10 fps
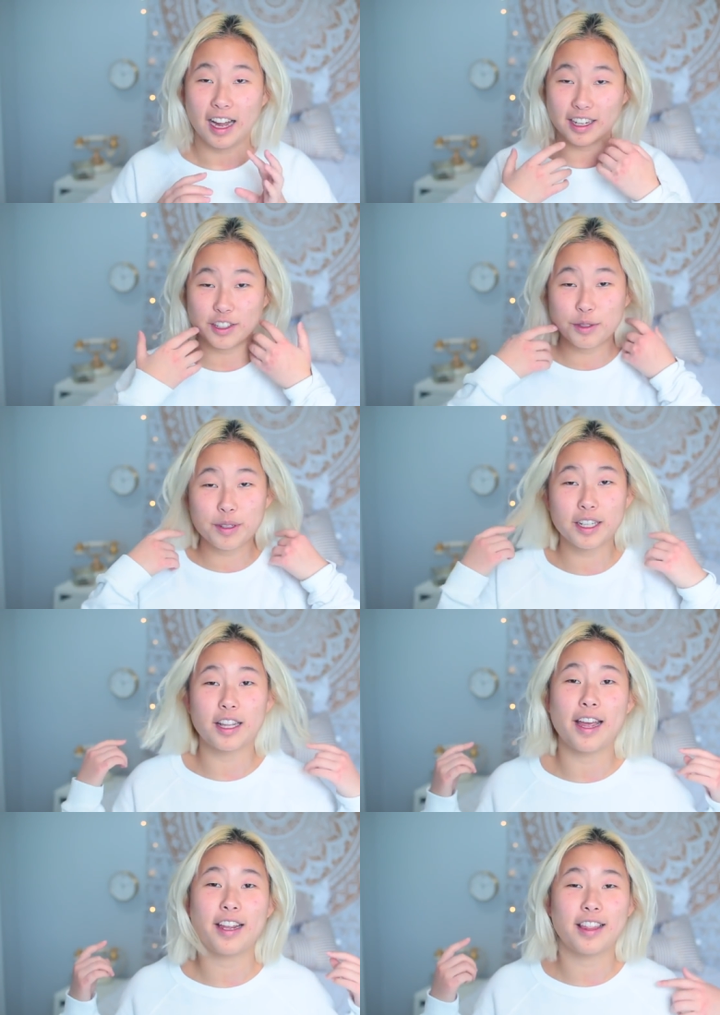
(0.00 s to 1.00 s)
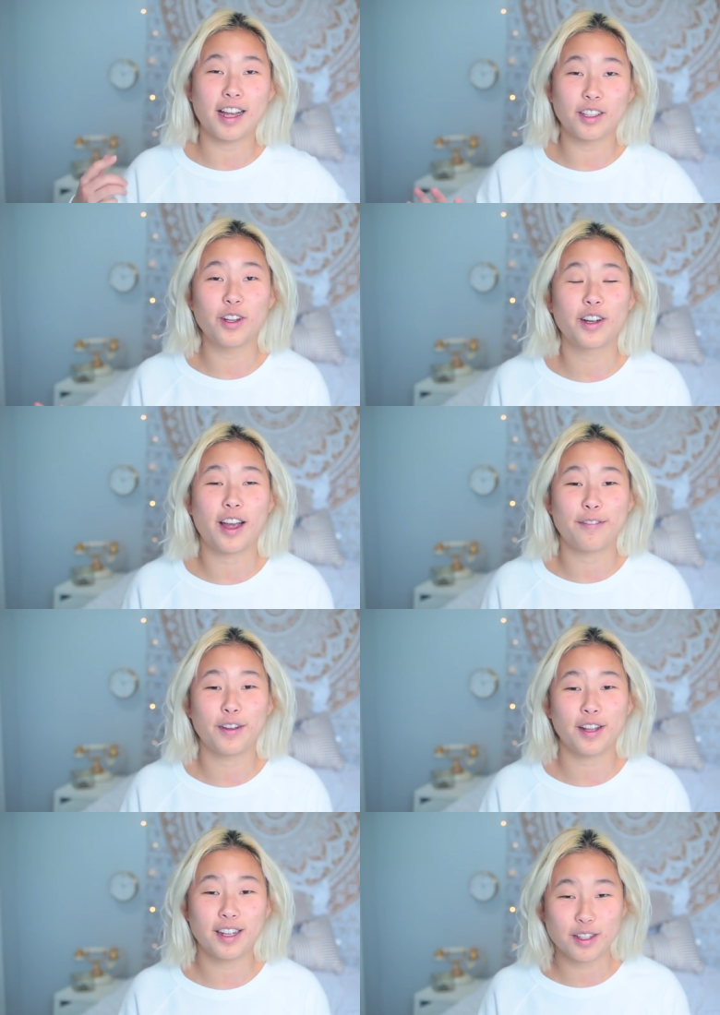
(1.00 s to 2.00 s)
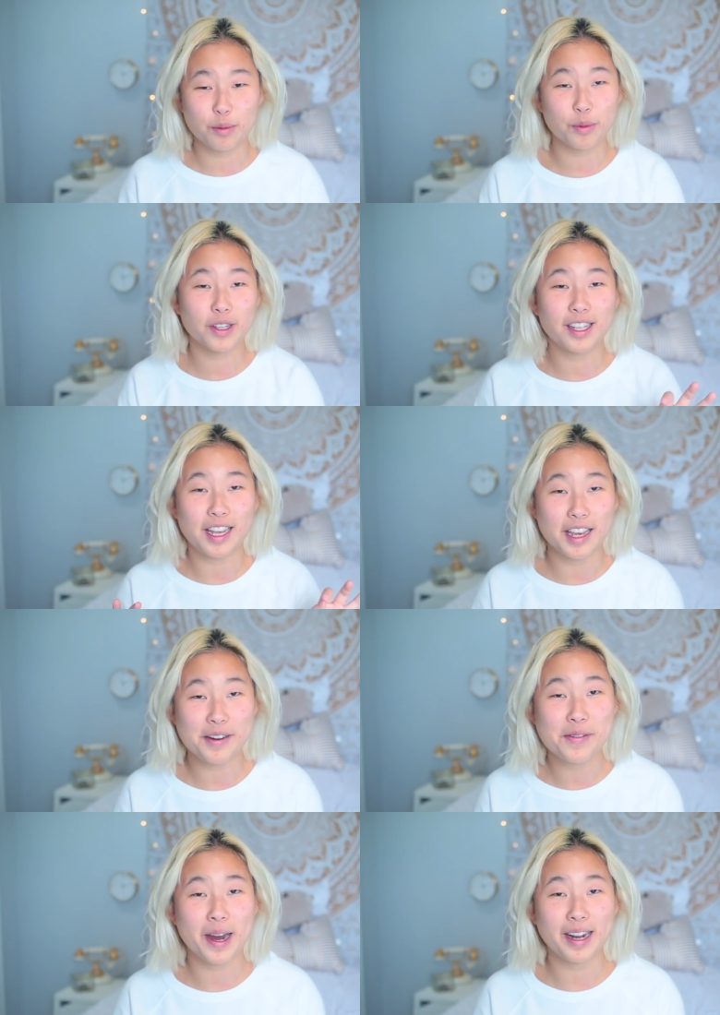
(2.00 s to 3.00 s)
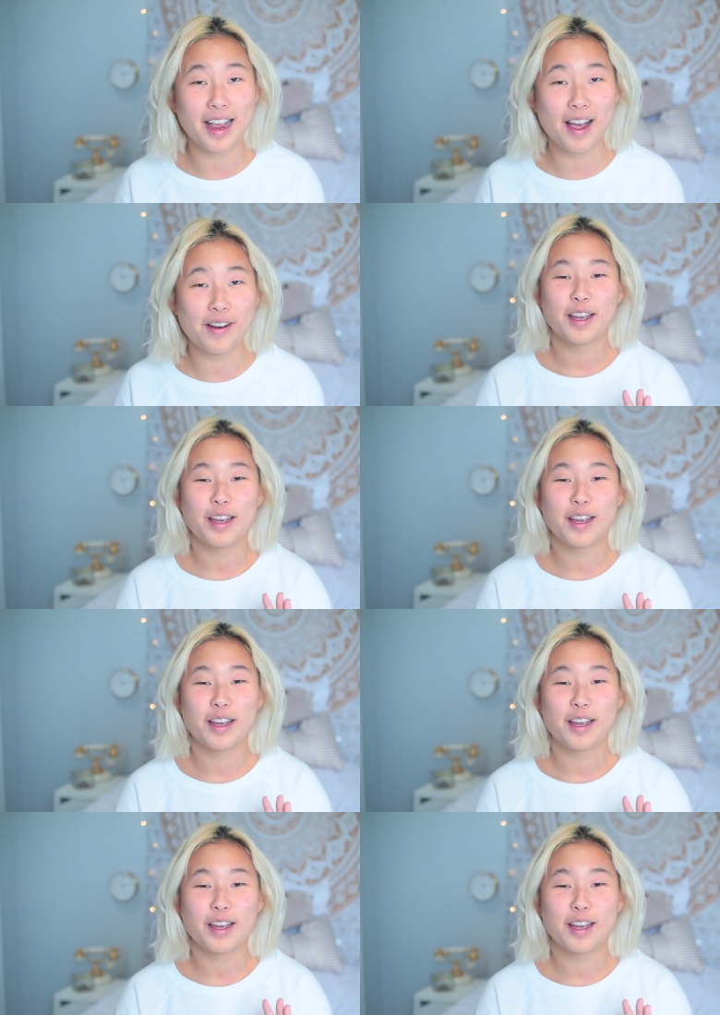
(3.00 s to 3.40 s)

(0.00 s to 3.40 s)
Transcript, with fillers: I just really like that look. I feel like it's really in right now.